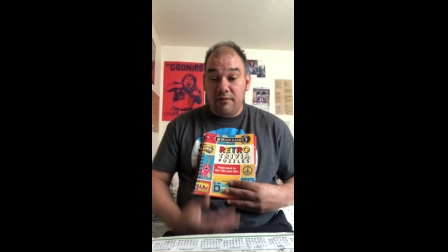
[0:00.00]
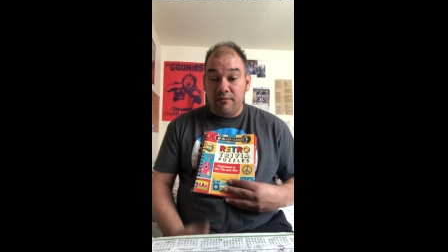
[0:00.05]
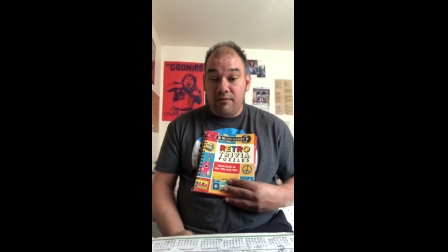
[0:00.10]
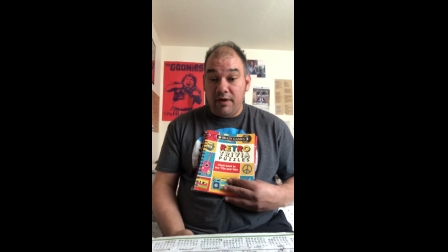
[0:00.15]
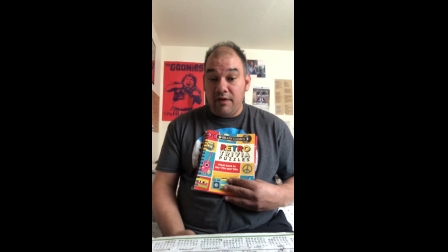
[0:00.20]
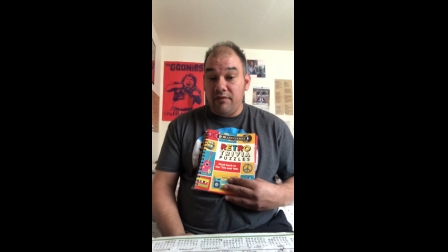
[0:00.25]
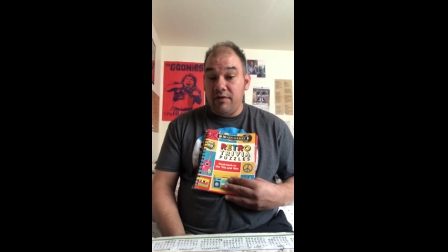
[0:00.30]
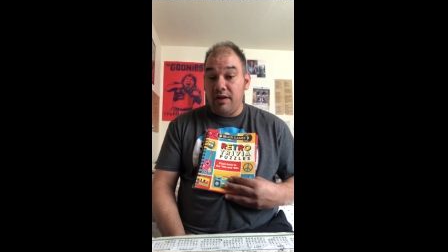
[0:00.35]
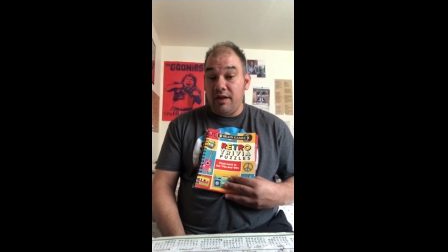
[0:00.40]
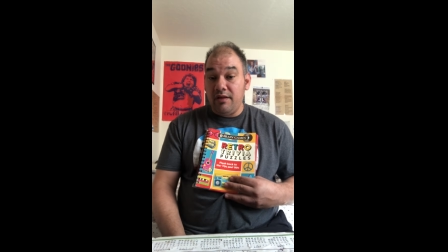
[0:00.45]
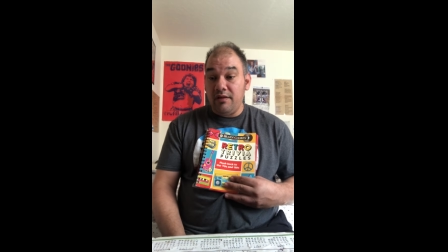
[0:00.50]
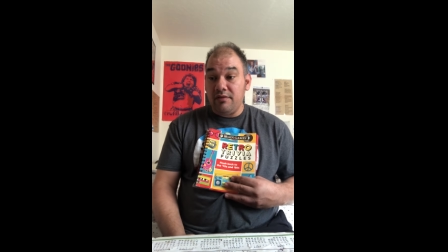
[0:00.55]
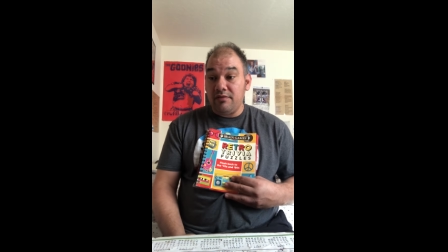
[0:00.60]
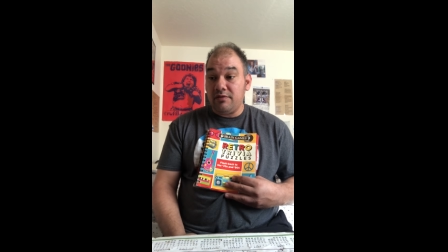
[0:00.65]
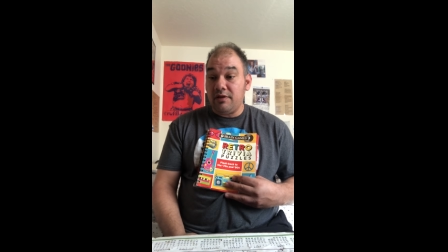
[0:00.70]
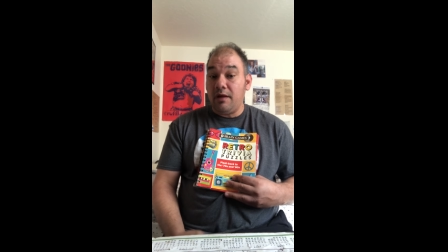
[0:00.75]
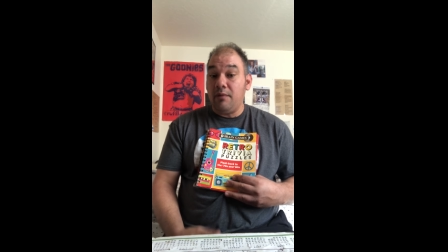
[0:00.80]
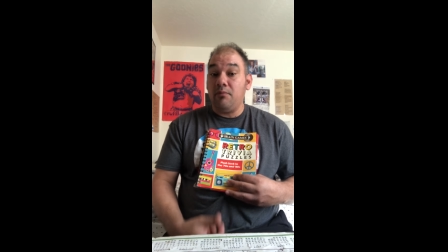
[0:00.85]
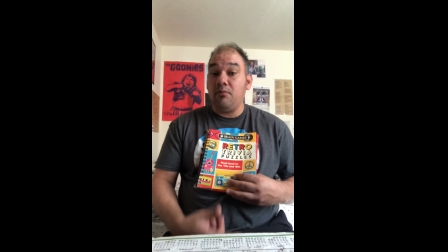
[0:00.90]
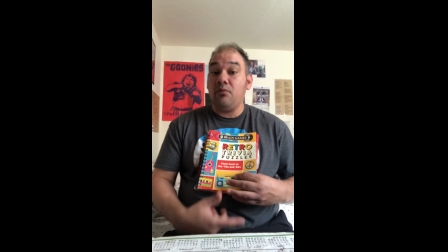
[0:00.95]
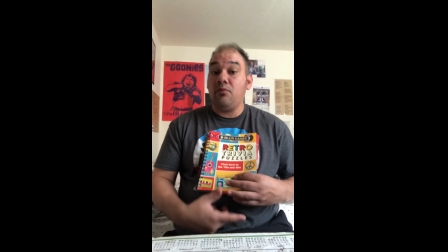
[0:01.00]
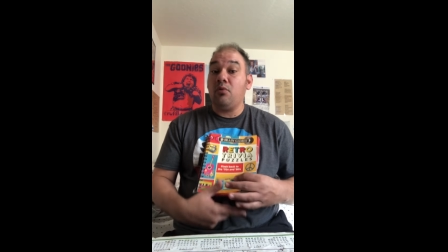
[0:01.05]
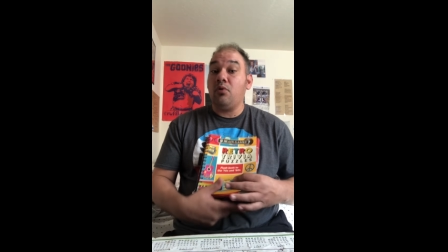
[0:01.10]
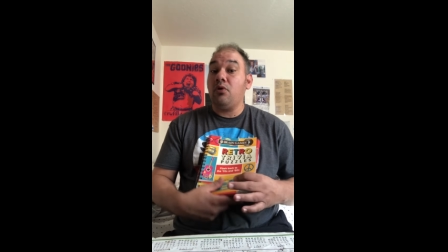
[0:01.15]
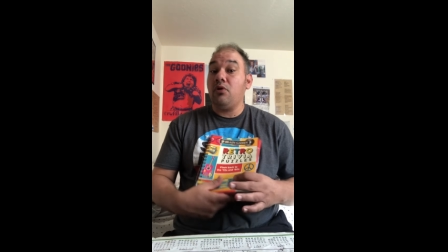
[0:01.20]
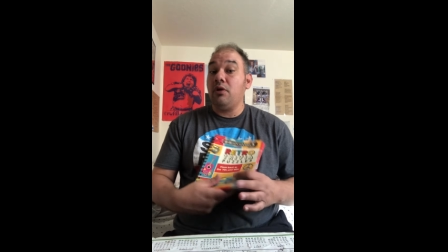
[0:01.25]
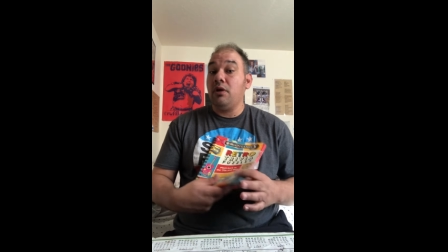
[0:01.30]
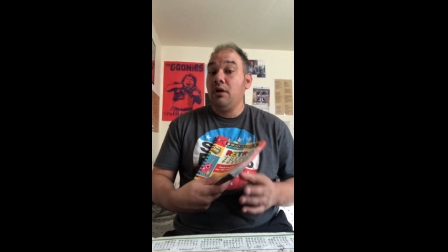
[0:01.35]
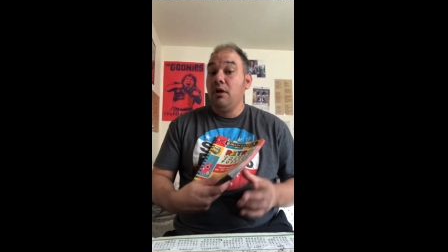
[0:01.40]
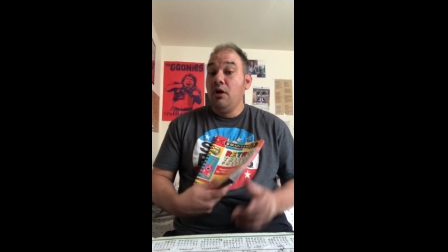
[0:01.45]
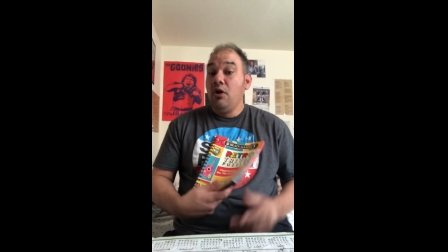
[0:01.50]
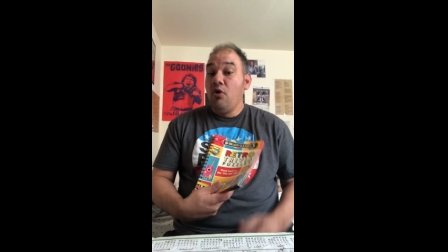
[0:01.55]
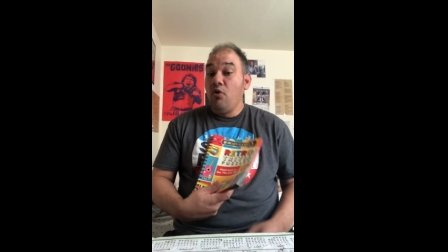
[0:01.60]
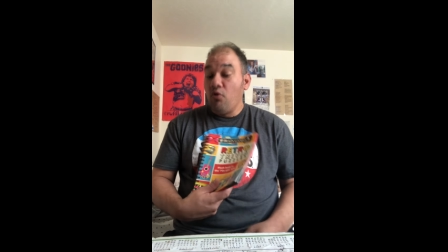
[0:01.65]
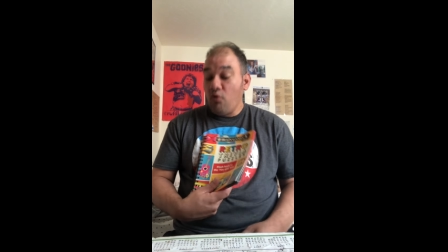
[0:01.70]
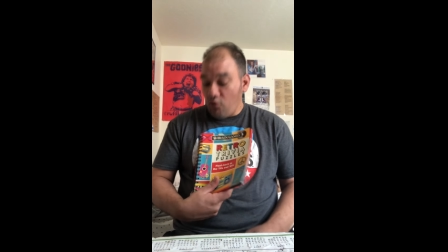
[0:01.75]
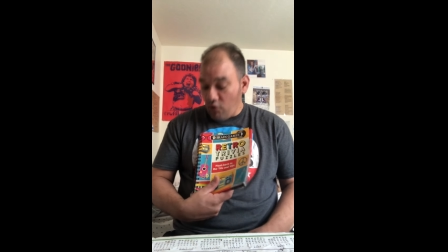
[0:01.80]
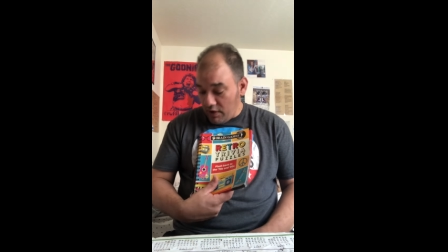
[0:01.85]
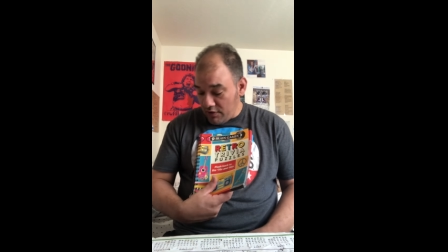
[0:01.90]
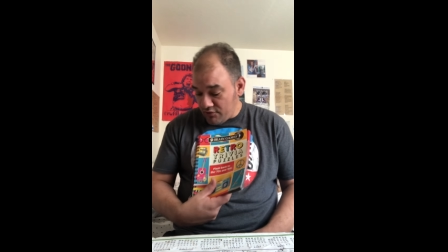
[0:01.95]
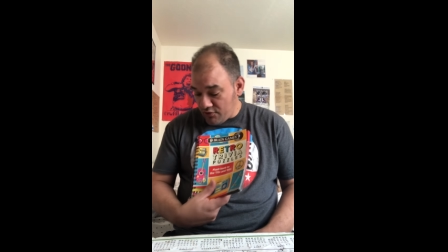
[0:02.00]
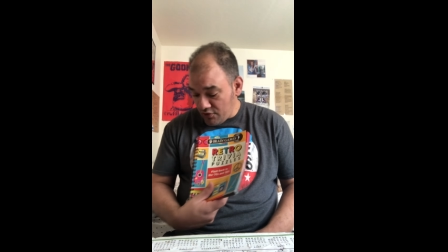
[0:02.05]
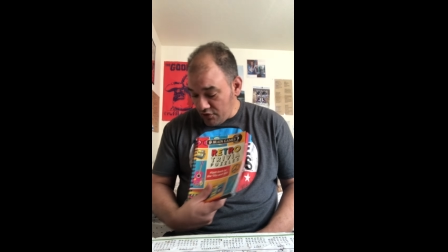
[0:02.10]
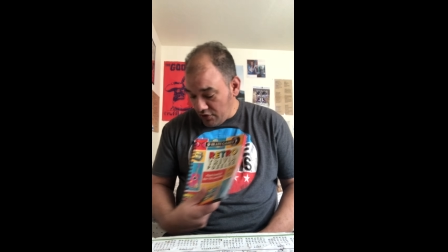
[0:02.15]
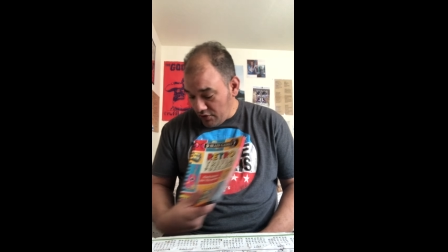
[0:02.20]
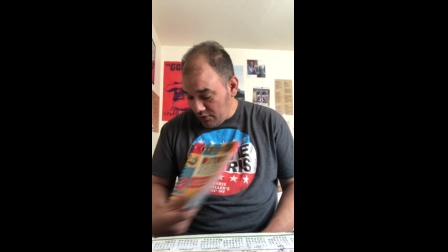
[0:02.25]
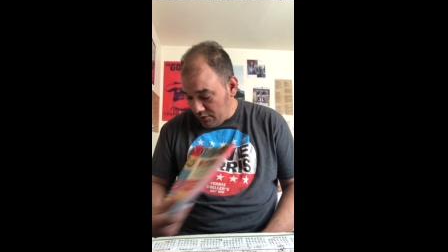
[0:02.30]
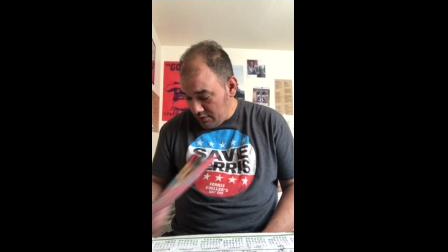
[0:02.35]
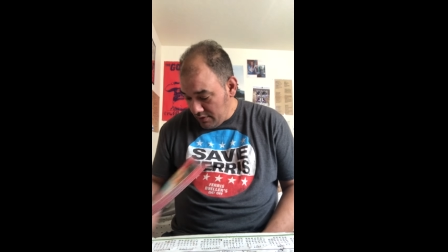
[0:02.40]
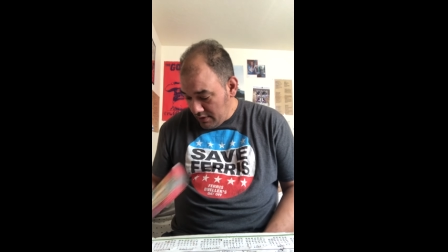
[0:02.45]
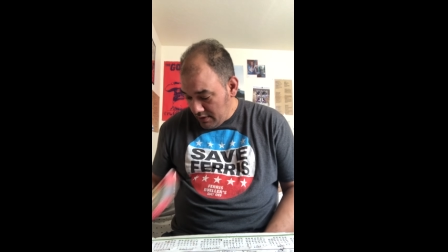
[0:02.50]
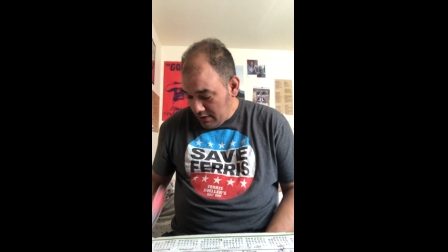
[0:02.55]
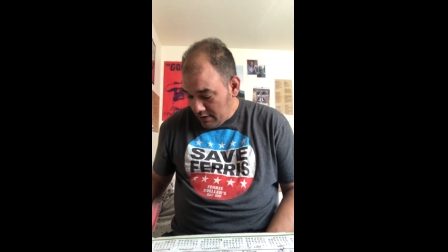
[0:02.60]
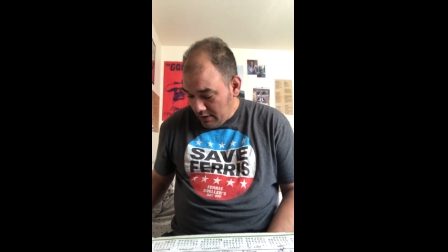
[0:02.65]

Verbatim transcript: 599 type in the word retro